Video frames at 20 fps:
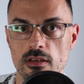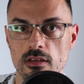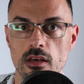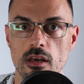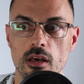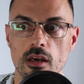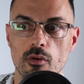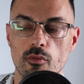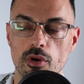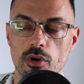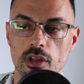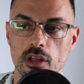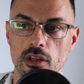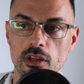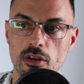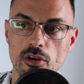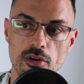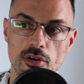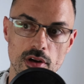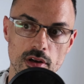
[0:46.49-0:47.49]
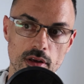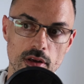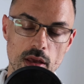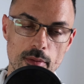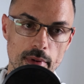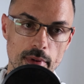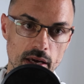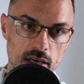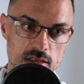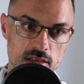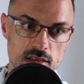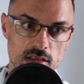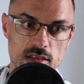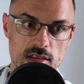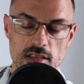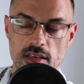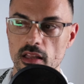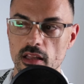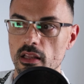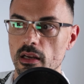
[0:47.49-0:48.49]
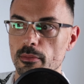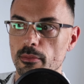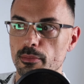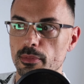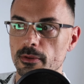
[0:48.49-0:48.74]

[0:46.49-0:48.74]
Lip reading: within your Emacs setup.